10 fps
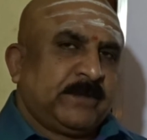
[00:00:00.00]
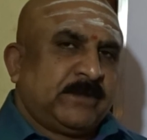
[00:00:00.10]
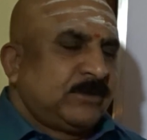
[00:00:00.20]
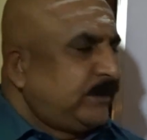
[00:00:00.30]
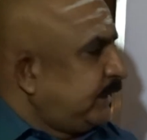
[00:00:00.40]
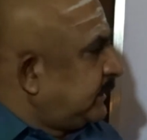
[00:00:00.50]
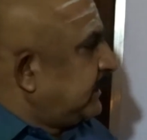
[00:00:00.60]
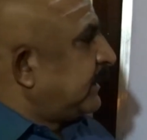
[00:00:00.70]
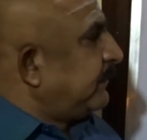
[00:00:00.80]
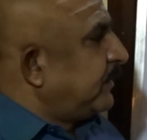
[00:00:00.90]
So these
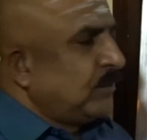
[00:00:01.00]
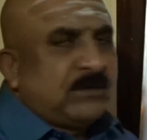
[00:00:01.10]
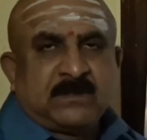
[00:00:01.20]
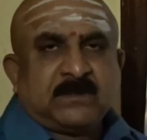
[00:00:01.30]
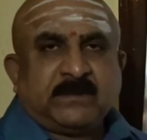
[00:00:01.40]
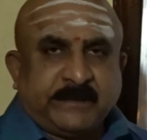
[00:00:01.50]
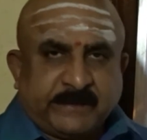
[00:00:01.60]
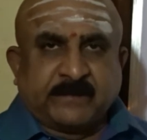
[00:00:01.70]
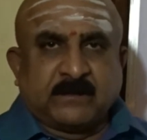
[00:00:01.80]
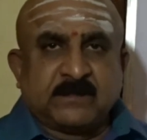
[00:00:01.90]
things can be done
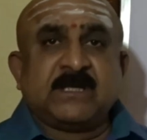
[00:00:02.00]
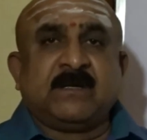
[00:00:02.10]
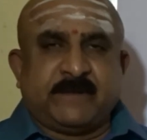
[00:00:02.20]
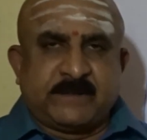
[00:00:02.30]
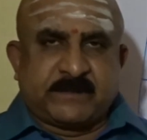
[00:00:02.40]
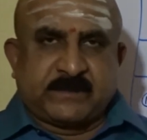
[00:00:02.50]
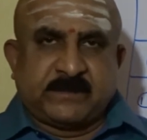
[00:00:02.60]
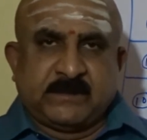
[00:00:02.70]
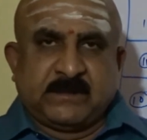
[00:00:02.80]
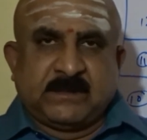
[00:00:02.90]
here. Servants.
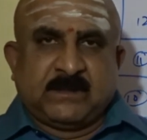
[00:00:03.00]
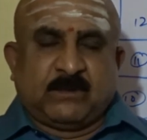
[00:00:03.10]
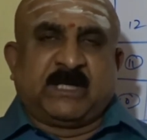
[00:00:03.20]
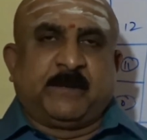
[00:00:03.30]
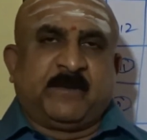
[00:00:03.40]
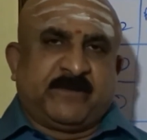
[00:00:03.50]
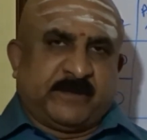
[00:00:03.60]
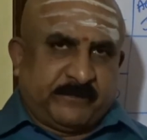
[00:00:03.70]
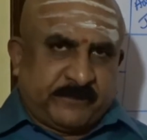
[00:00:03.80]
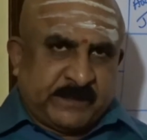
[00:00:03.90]
What type
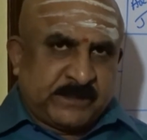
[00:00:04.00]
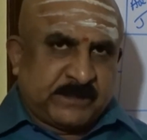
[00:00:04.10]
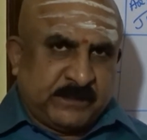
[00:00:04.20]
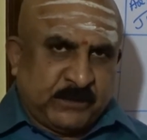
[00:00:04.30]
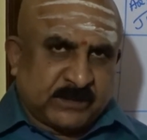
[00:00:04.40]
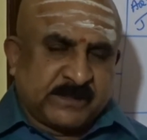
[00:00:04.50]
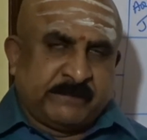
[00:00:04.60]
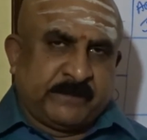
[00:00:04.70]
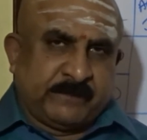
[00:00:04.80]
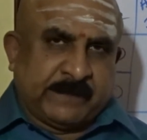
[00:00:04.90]
of friends your
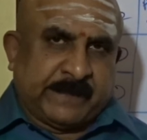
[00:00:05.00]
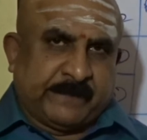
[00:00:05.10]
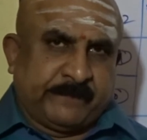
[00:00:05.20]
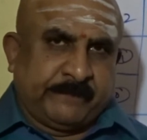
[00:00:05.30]
servant will have.